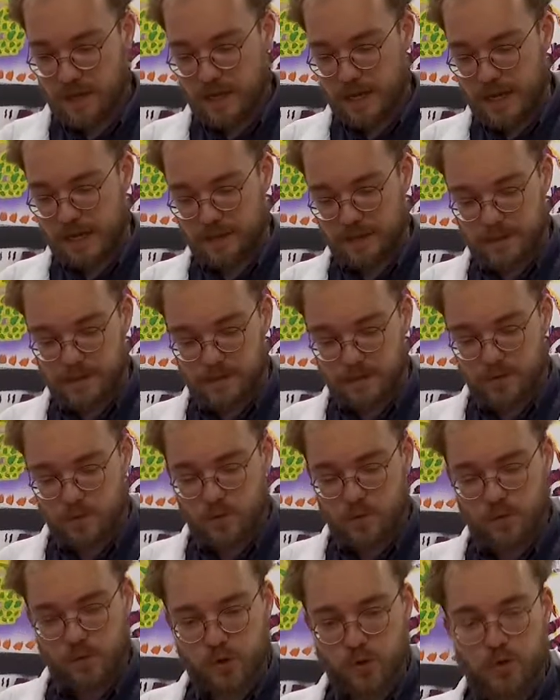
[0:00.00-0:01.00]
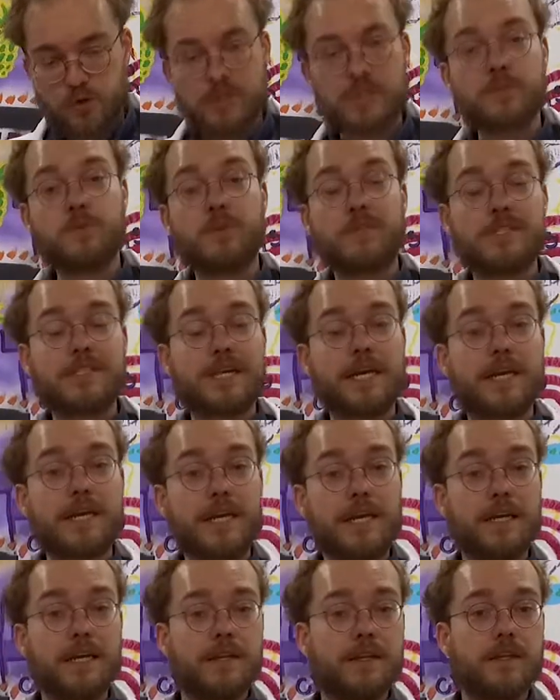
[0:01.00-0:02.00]
And this whole process will take
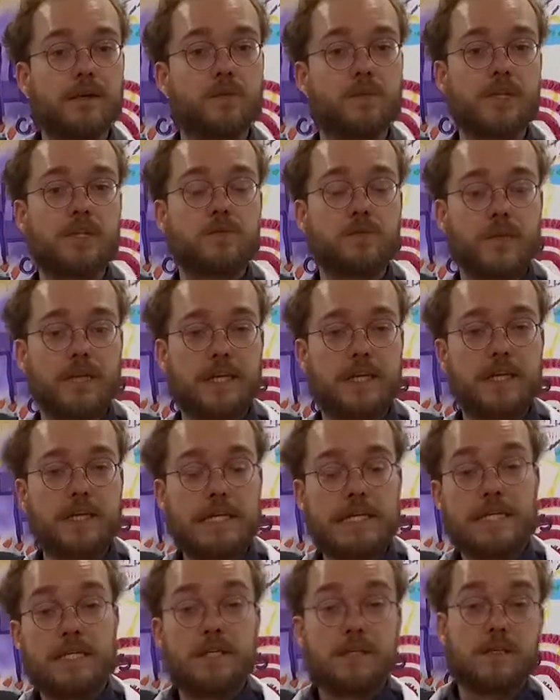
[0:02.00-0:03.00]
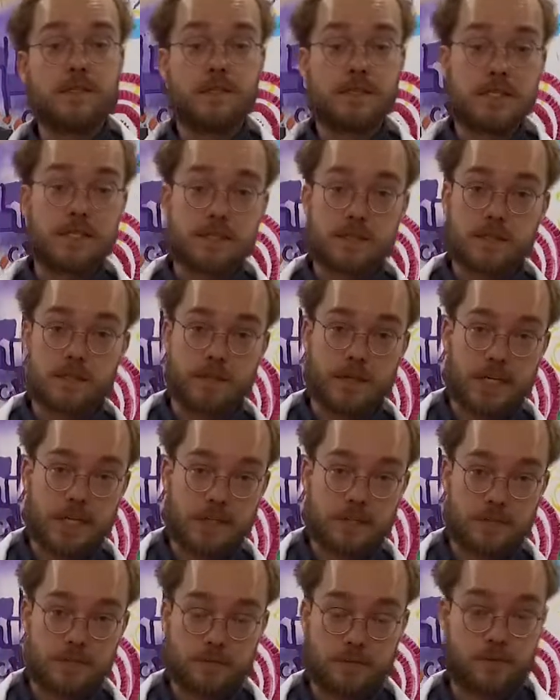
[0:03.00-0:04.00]
anything between 60
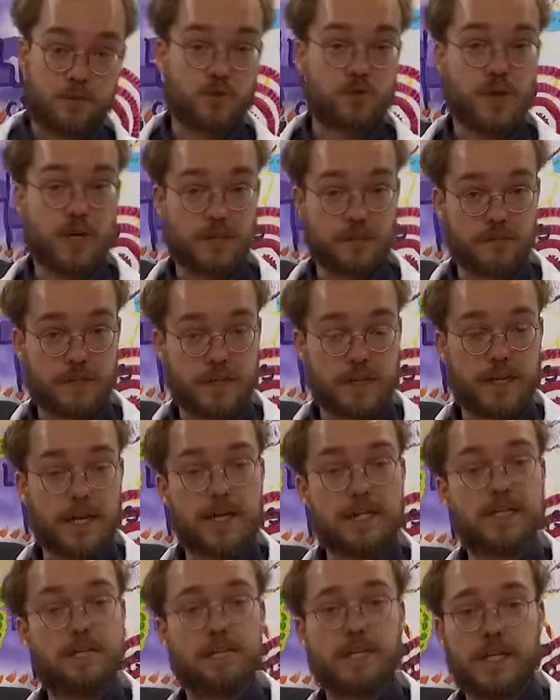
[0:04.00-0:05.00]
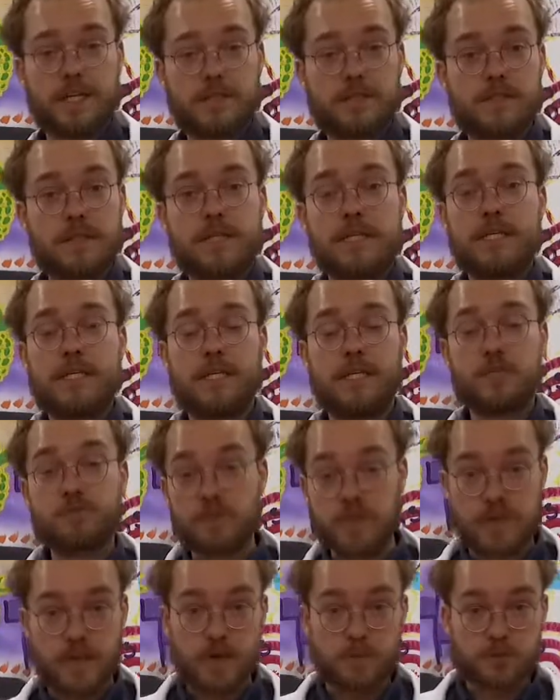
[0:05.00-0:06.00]
minutes to 180 minutes. It's
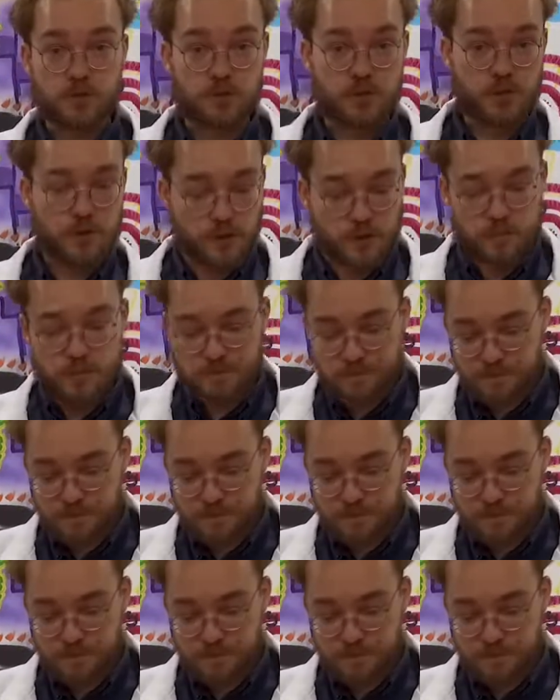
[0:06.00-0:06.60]
really up to you.